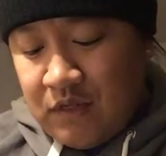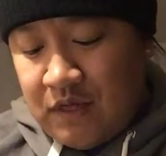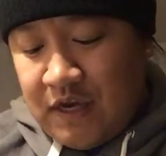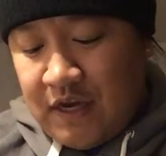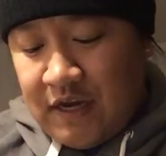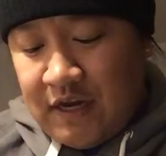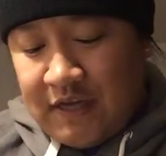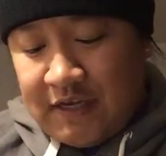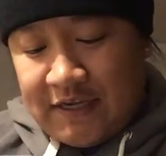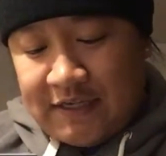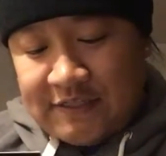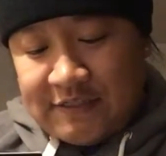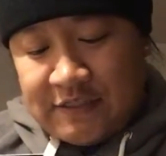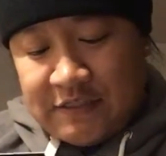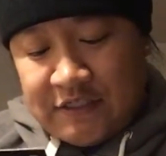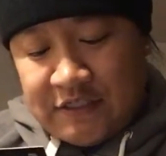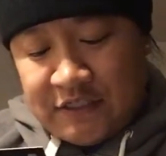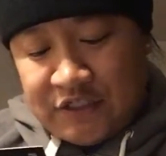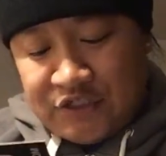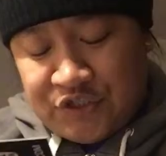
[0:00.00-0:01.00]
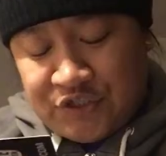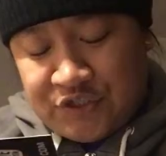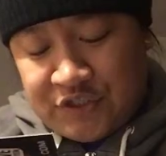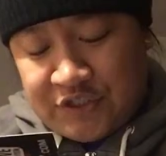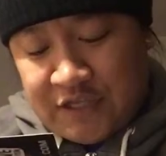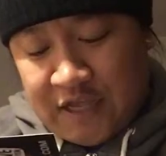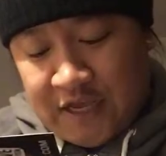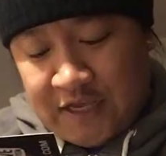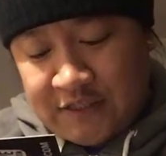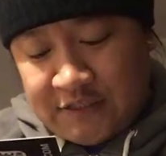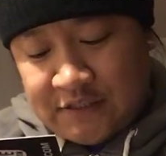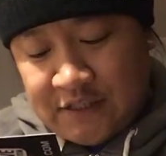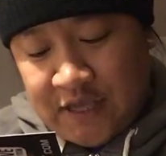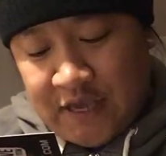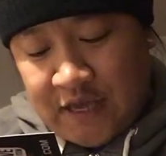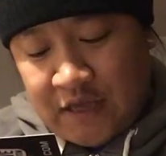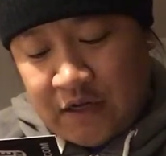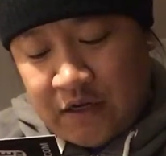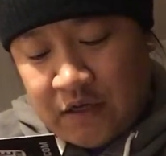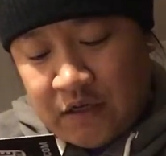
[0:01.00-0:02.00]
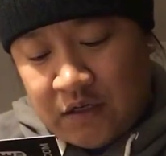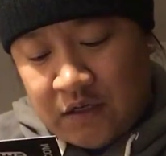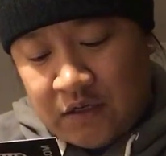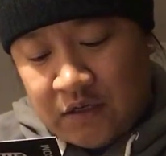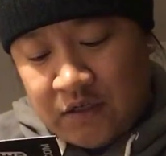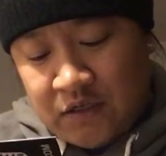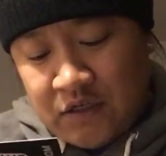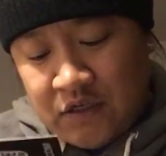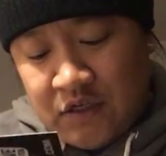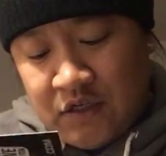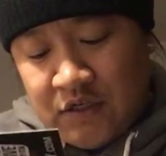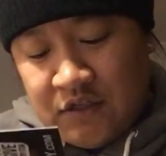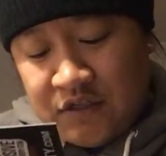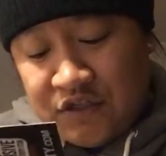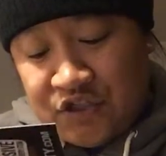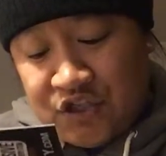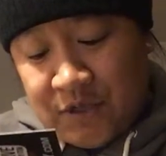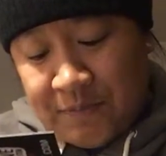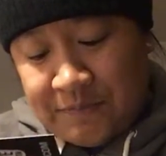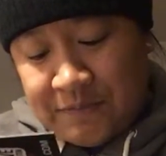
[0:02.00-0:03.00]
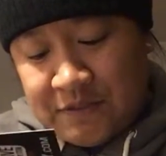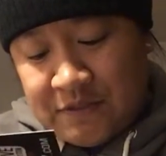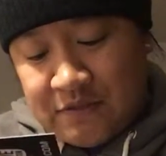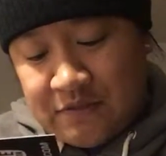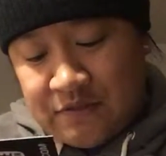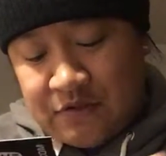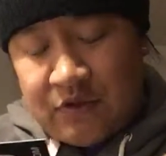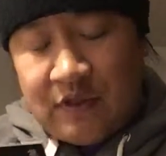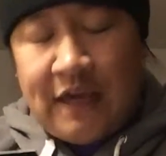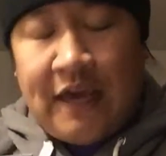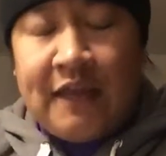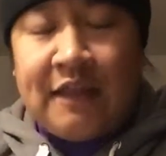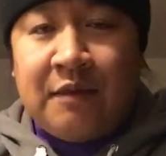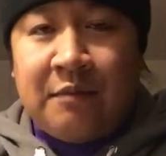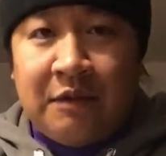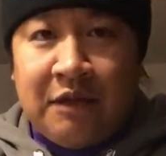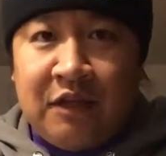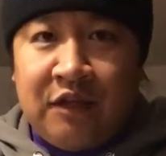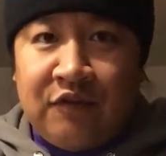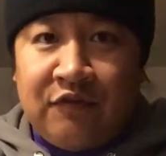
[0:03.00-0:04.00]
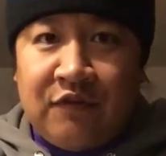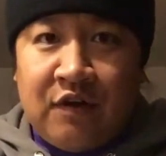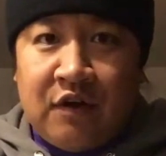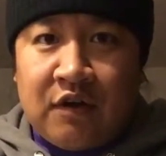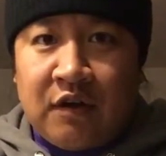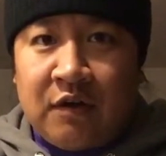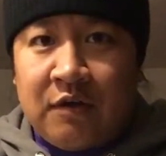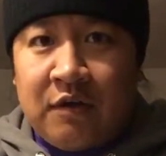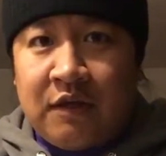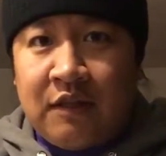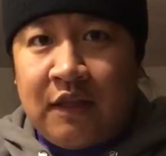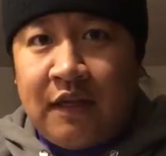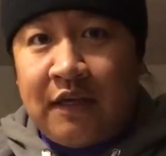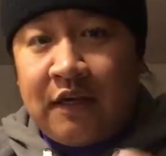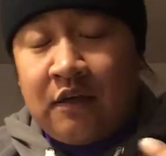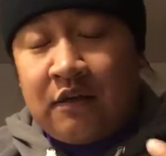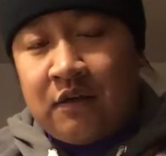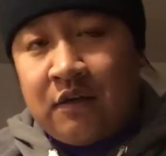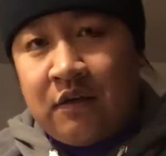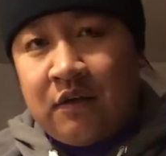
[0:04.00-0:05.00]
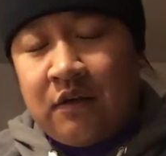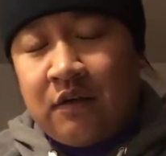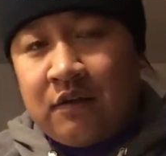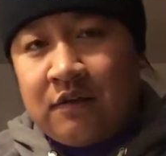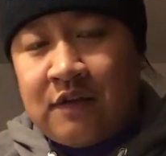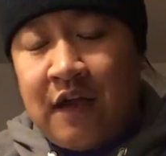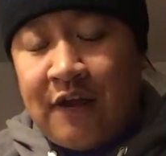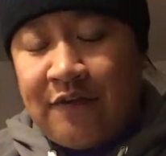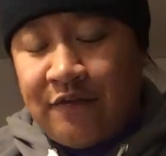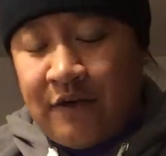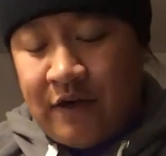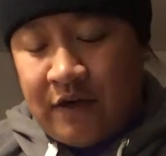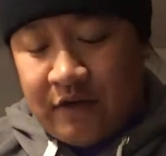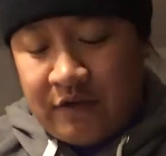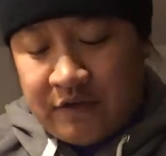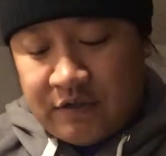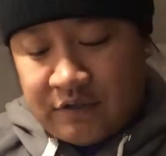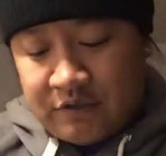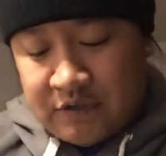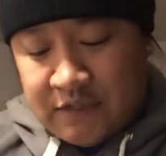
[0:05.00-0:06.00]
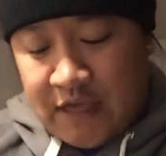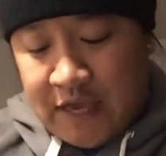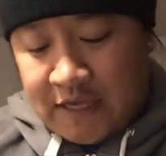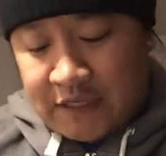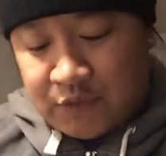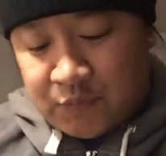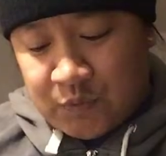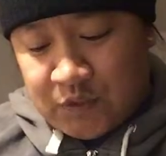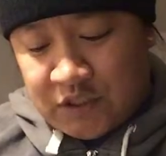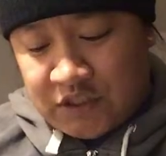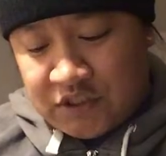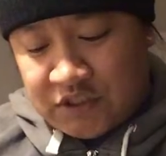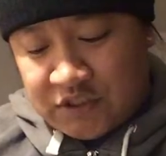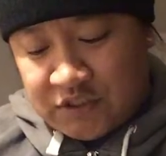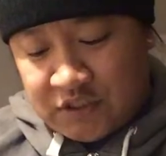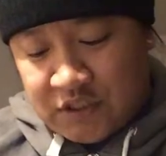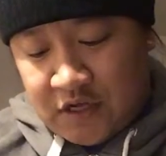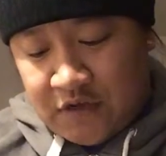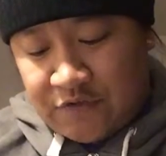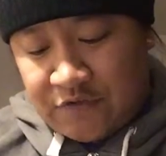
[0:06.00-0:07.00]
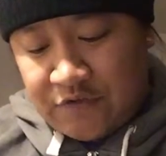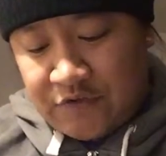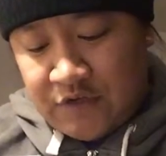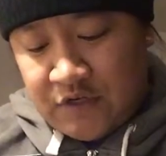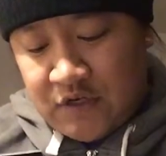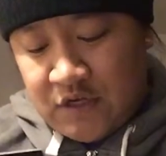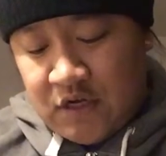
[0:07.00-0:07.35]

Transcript: And I guess the initial designs, they had the ships. So they had the Millennium Falcon and like the TIE Fighters and the X-Wings and stuff.